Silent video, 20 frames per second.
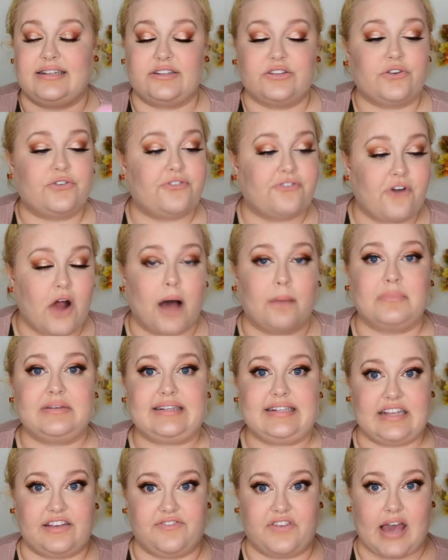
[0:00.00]
These are from
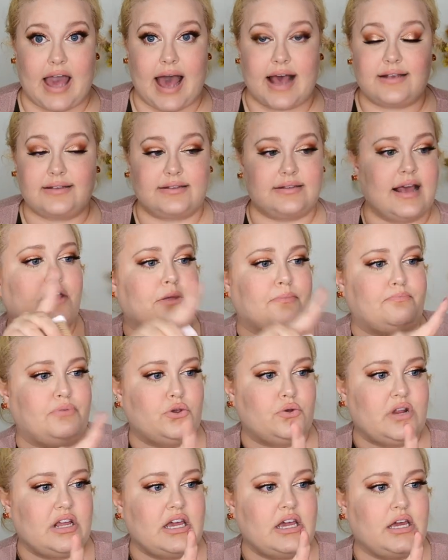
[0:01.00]
CVS, the
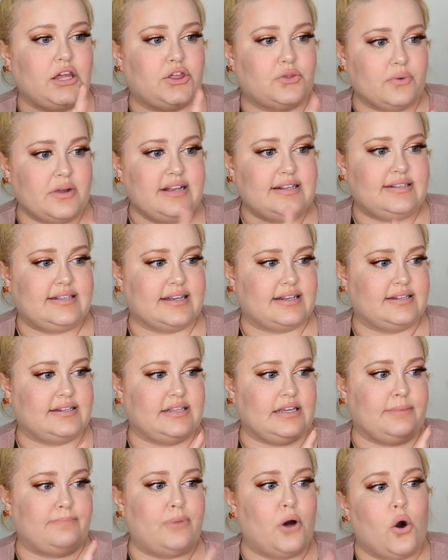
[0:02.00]
Beauty
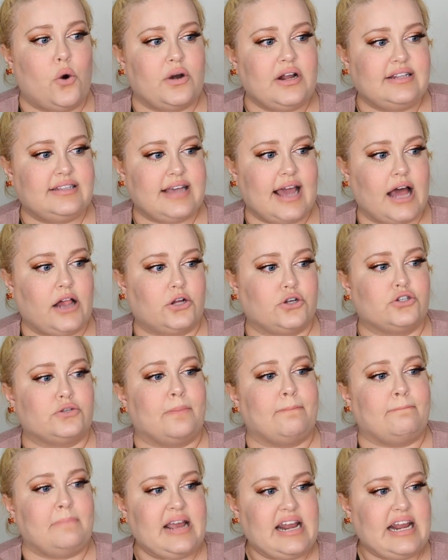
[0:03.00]
360
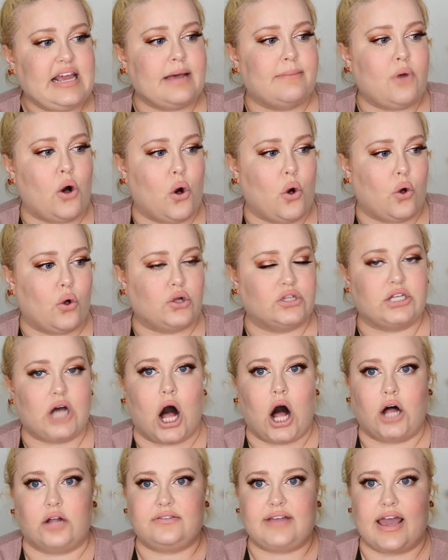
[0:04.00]
Ponytailers Medium Hold
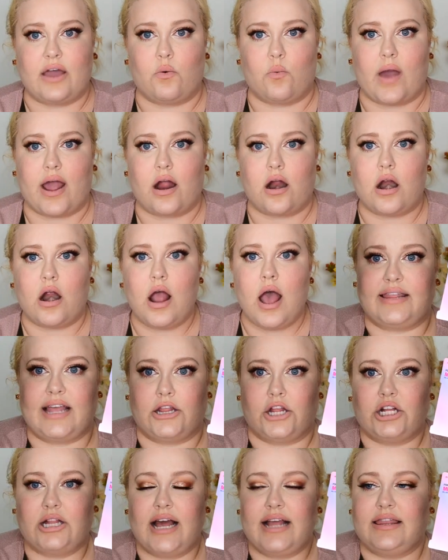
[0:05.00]
All Day Wear. They
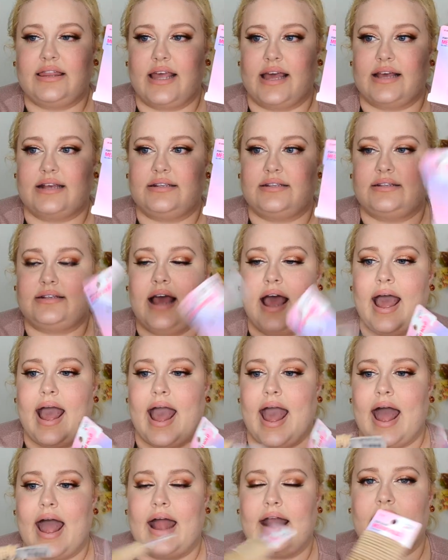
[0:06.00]
look like this
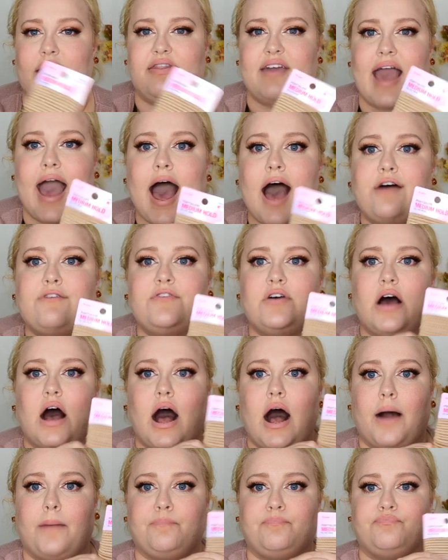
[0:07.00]
and they have
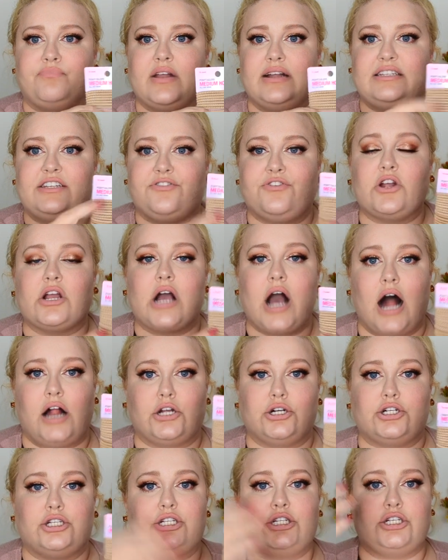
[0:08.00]
um, different
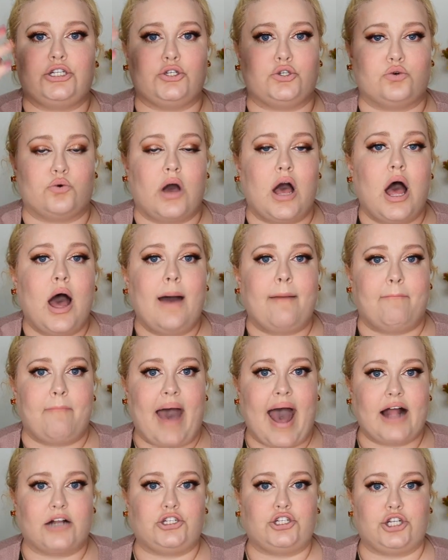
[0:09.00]
colors to
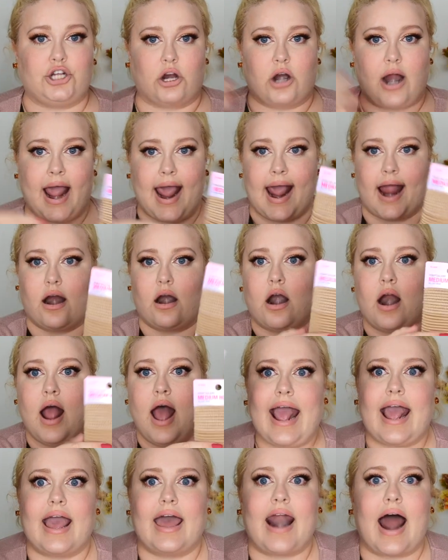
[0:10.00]
match your hair.
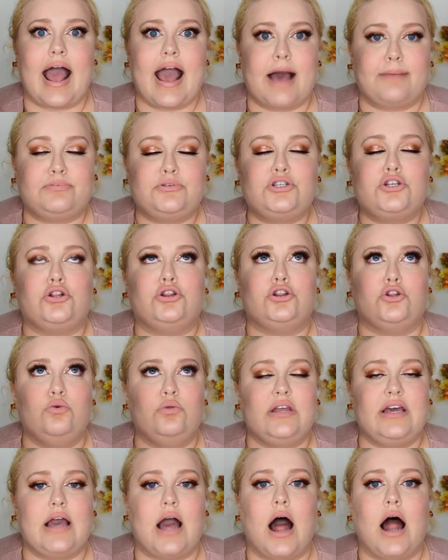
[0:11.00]
And I
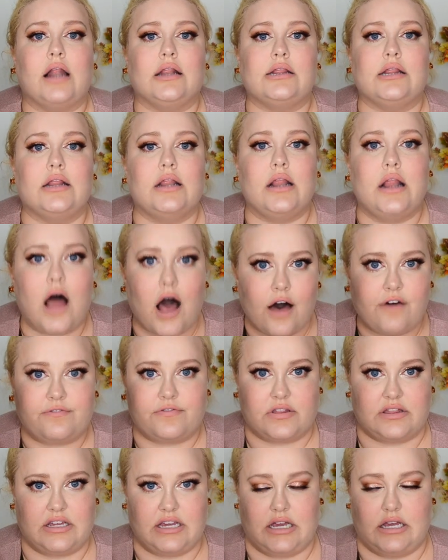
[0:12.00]
absolutely love
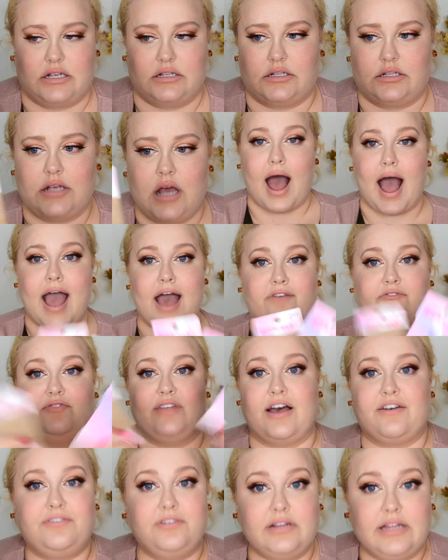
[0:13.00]
these. I have
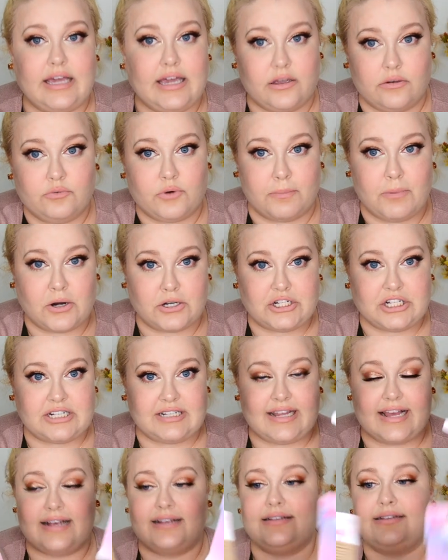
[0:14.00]
definitely
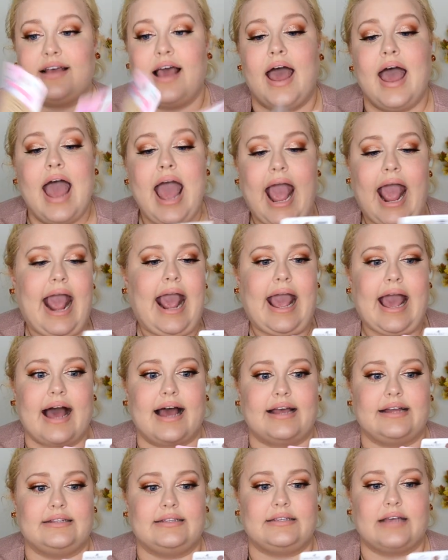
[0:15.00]
repurchased this
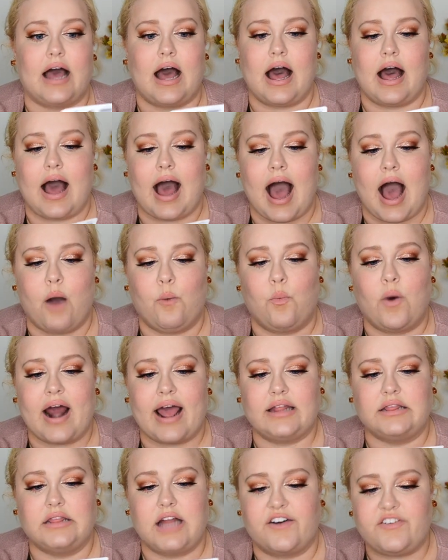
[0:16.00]
and what
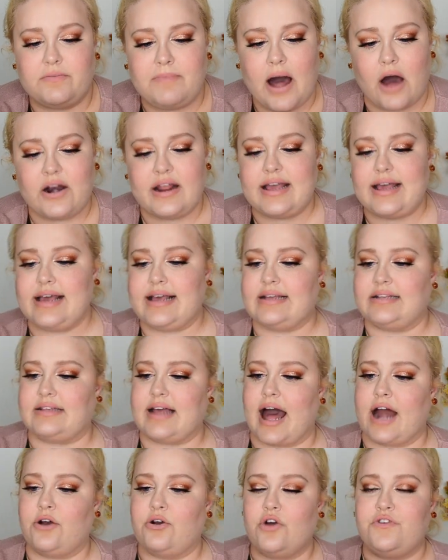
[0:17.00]
I love about it is,
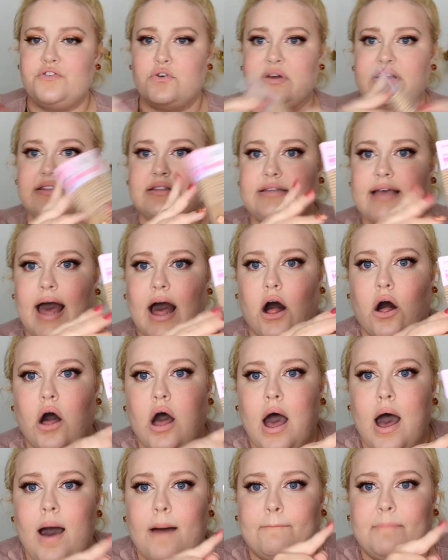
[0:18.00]
I don't know if you can tell,
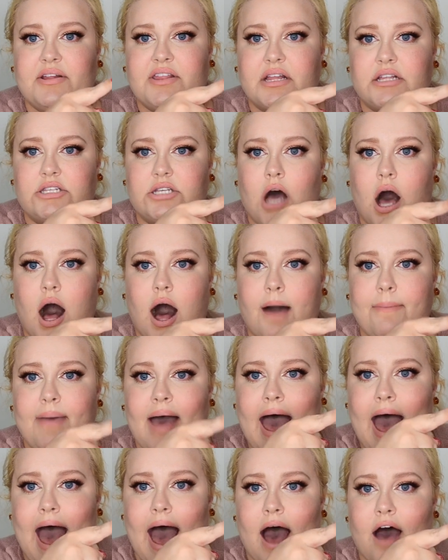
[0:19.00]
but the top
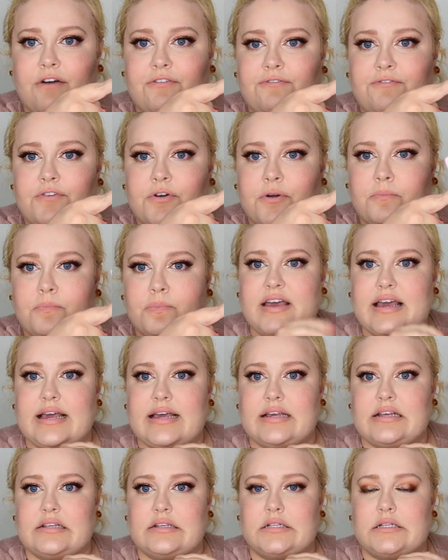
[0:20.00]
half
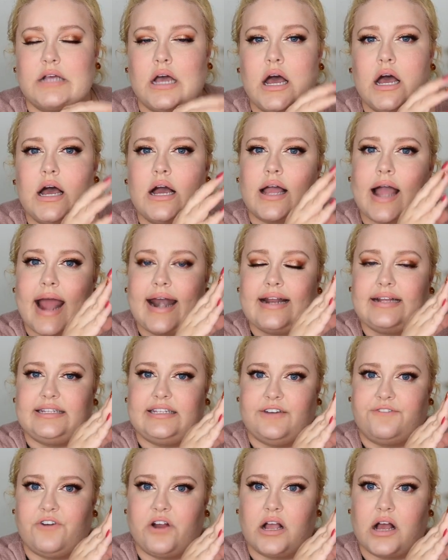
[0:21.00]
is kind of
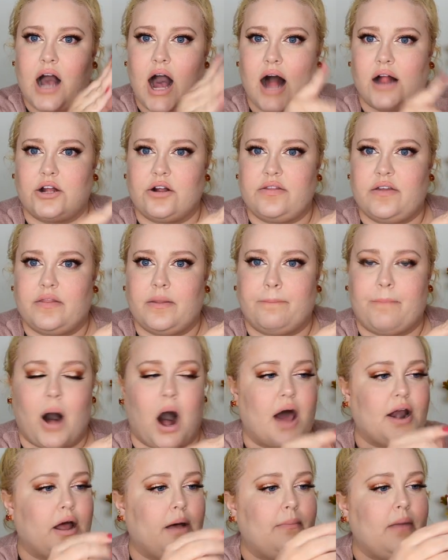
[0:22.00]
different color than the
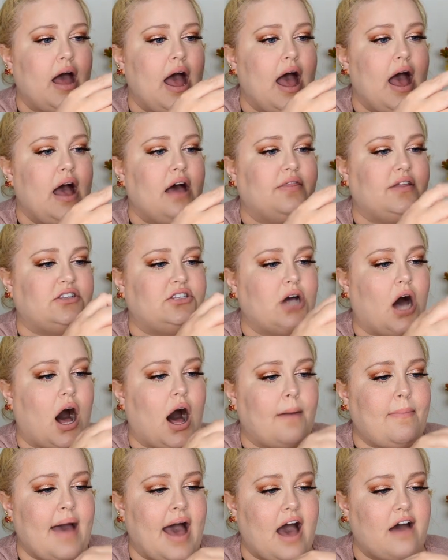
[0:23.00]
bottom. The
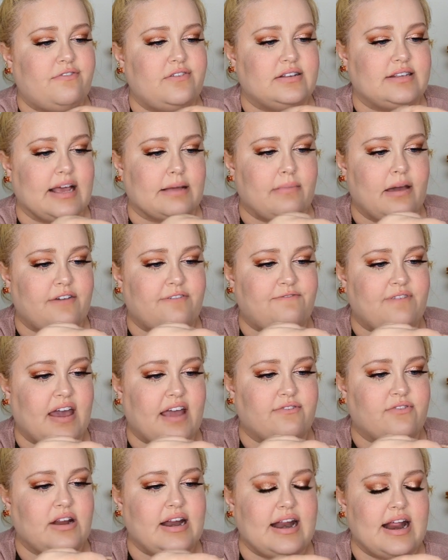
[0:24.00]
top half is like my
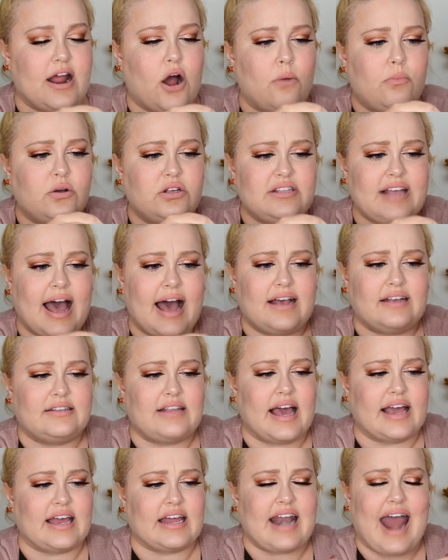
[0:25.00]
favorite. It almost has
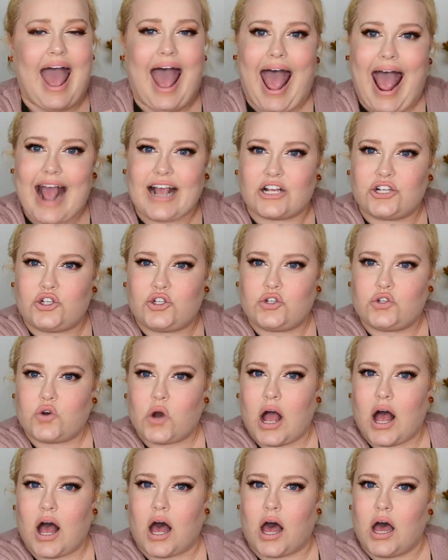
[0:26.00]
like an
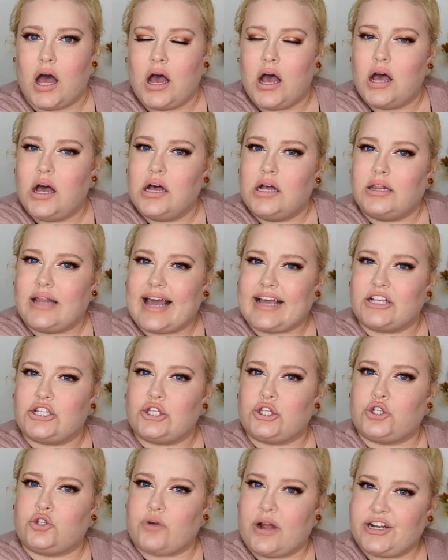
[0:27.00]
extra like
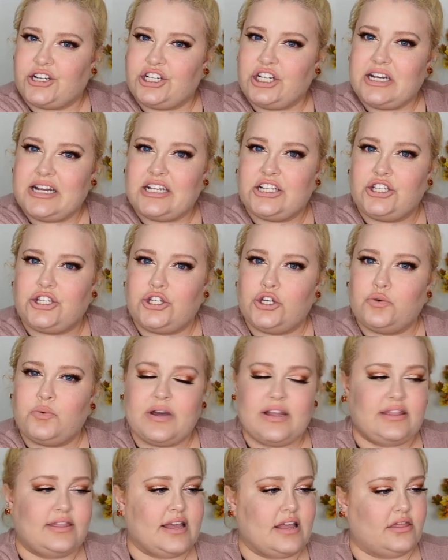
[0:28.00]
stretchiness to
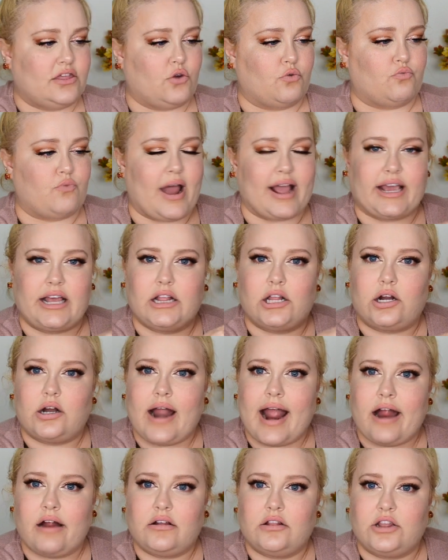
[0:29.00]
it than the regular
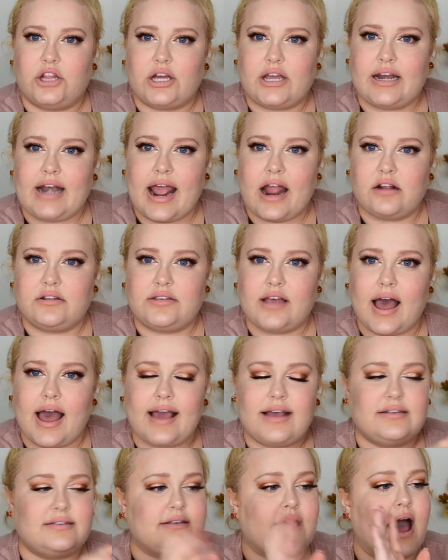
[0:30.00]
hair looking hair
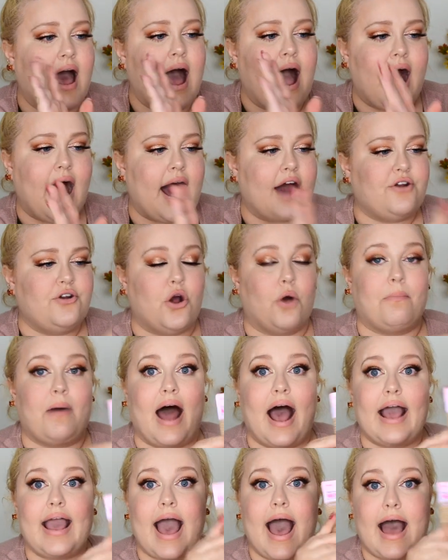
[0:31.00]
ties. I don't know, but
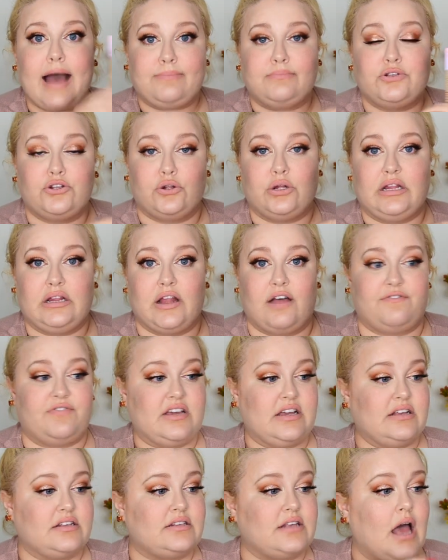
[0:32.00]
I absolutely love
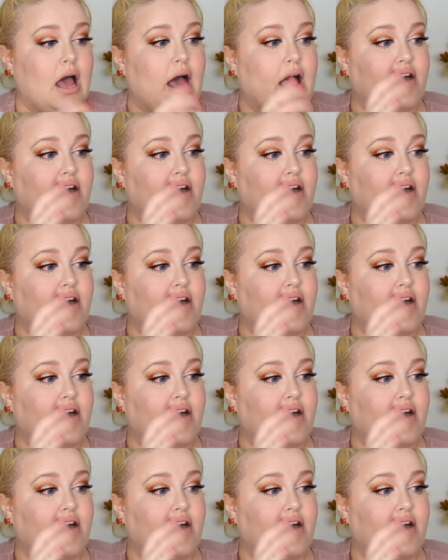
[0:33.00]
these.